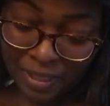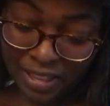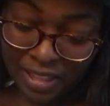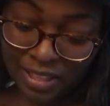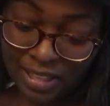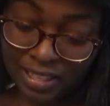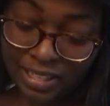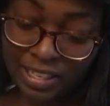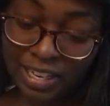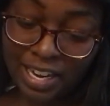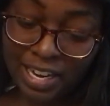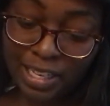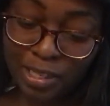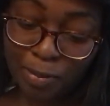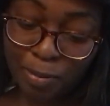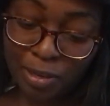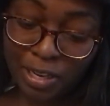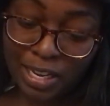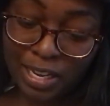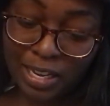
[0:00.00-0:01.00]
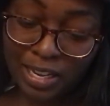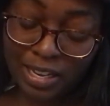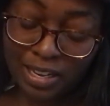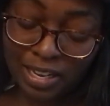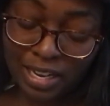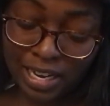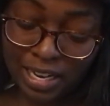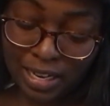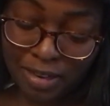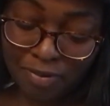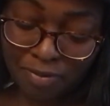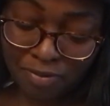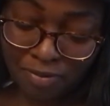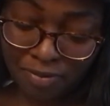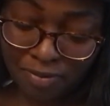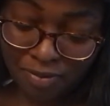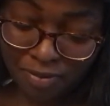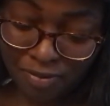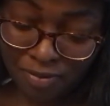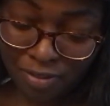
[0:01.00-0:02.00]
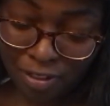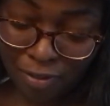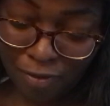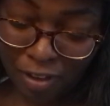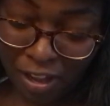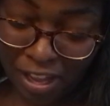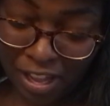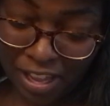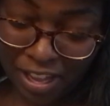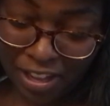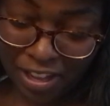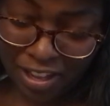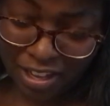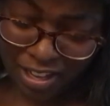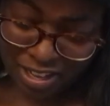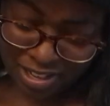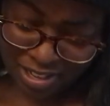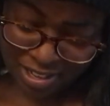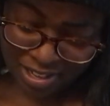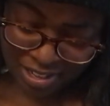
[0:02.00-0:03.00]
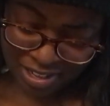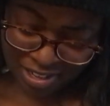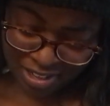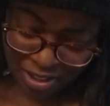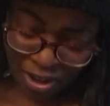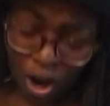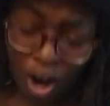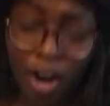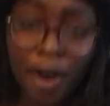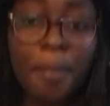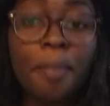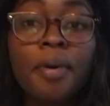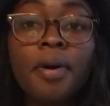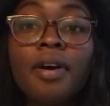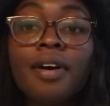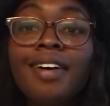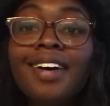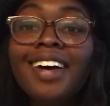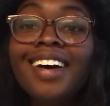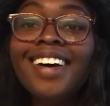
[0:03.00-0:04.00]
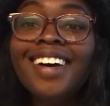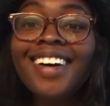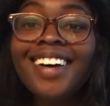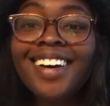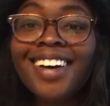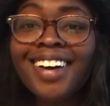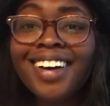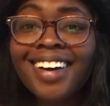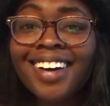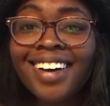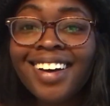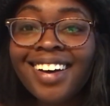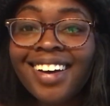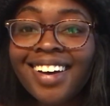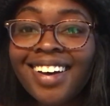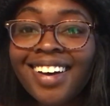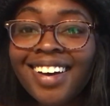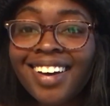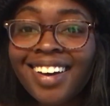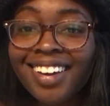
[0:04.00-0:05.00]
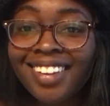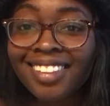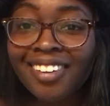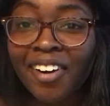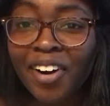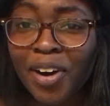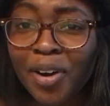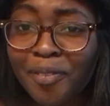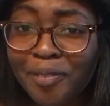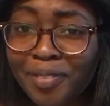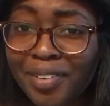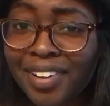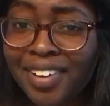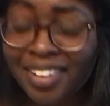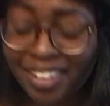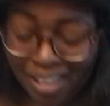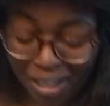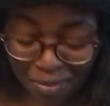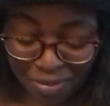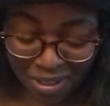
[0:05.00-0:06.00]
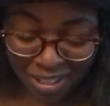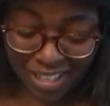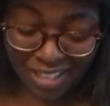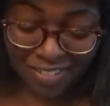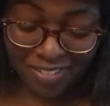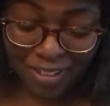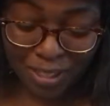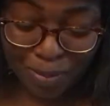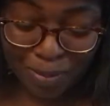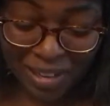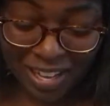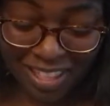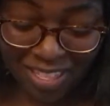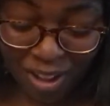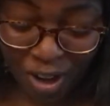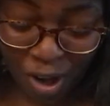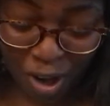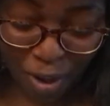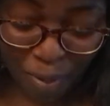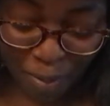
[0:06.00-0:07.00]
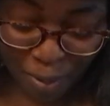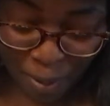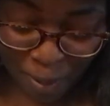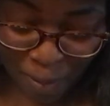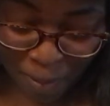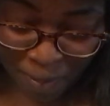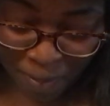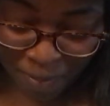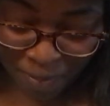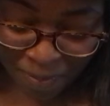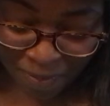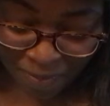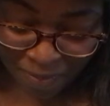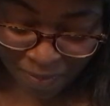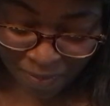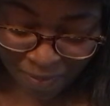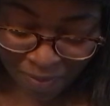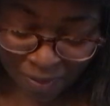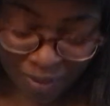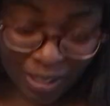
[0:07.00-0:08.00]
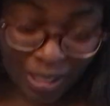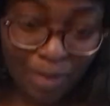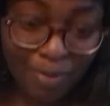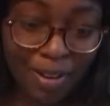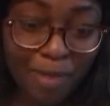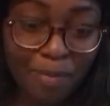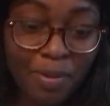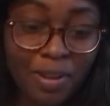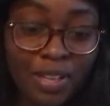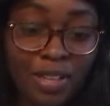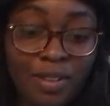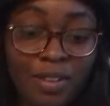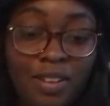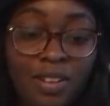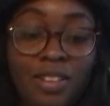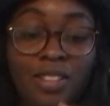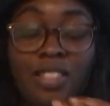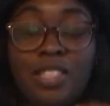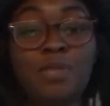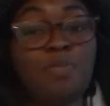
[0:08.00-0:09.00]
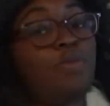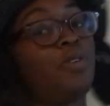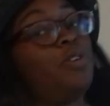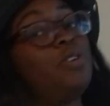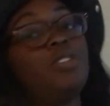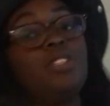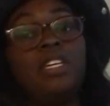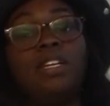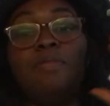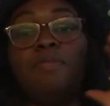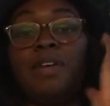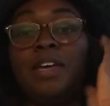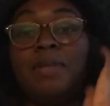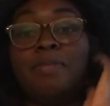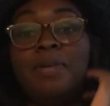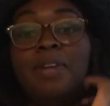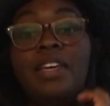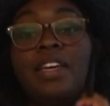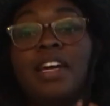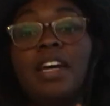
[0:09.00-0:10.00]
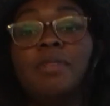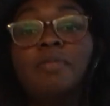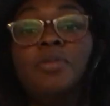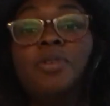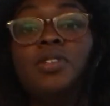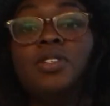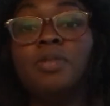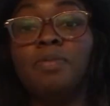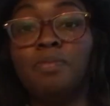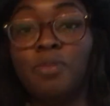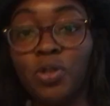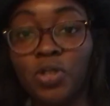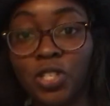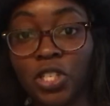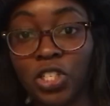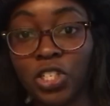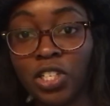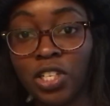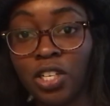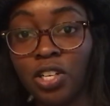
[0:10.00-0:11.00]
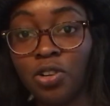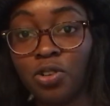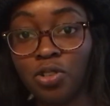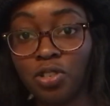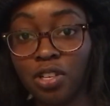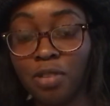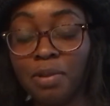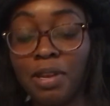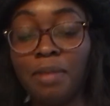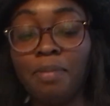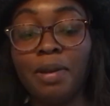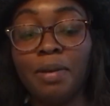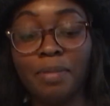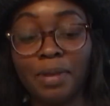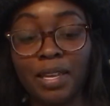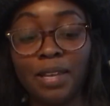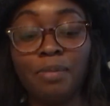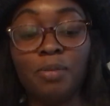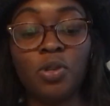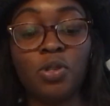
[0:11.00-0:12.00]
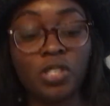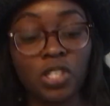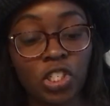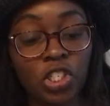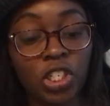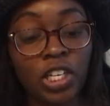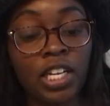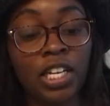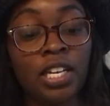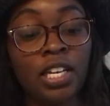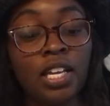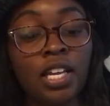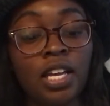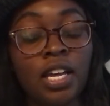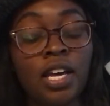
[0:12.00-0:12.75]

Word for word: This guy's playing the harp. The harp? I believe he's playing the harp. You might be this person may be a musician. Your soulmate may be a musician.